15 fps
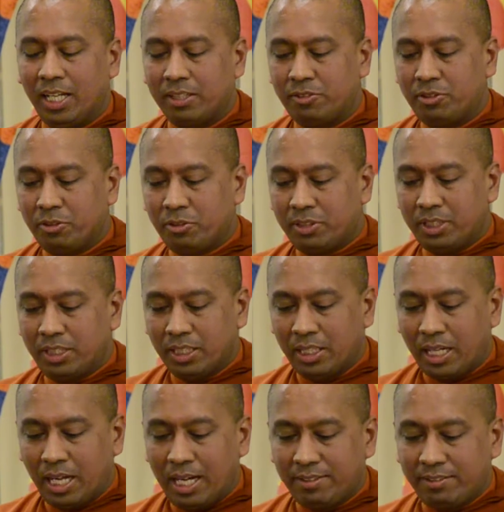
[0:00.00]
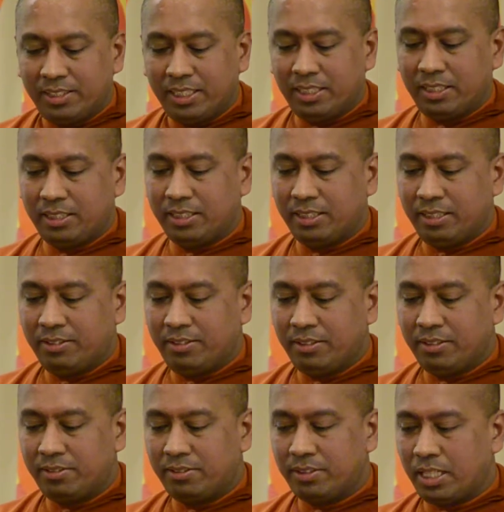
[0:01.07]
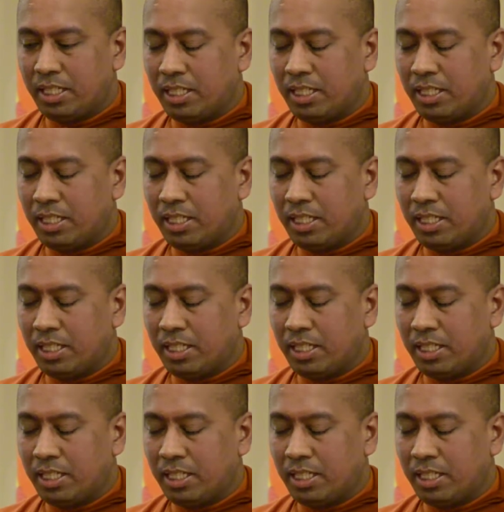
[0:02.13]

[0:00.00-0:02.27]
So I think this is